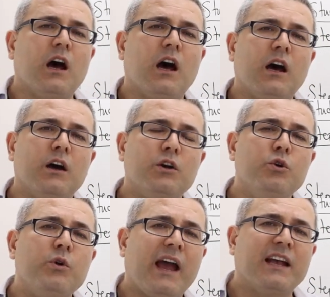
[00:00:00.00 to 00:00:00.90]
uh,
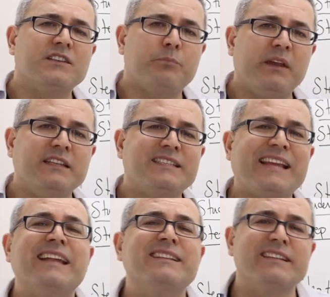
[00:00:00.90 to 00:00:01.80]
who has been
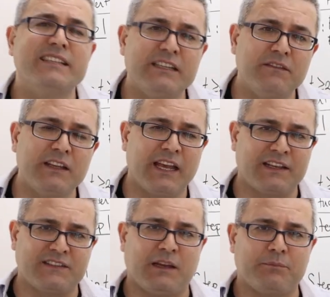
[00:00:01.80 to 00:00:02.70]
tentatively
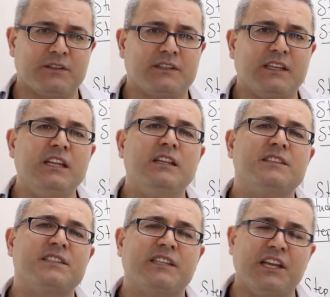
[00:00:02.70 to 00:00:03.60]
accepted
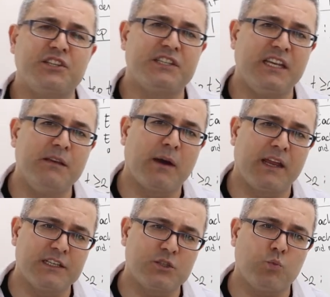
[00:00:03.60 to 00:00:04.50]
in stage T
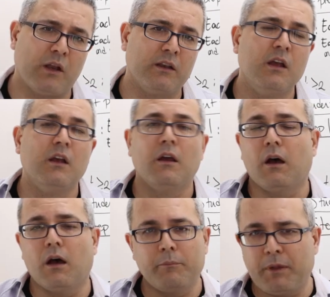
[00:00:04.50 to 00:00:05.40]
minus one.
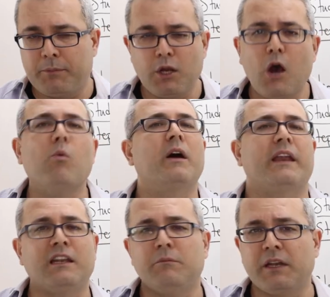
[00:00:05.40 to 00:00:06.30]
Uh, maybe no one
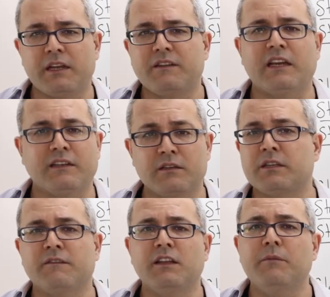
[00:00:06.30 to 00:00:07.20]
admitted
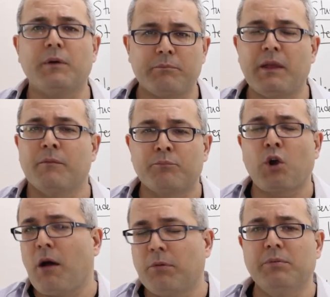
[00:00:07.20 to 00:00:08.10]
tentatively, but may,
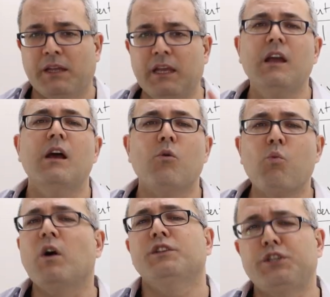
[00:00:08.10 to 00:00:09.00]
probably
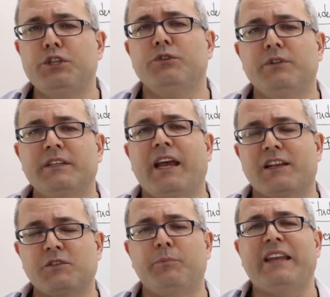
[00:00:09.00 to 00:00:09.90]
one student
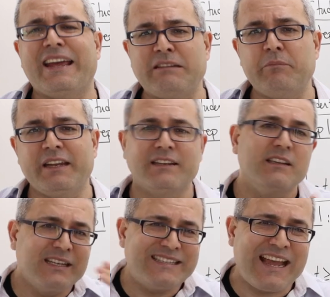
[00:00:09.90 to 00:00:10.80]
has been
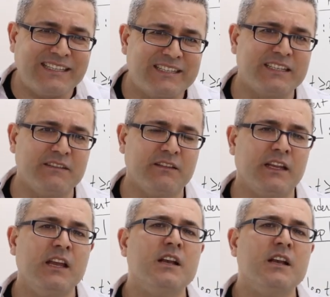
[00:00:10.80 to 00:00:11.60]
admitted tentatively.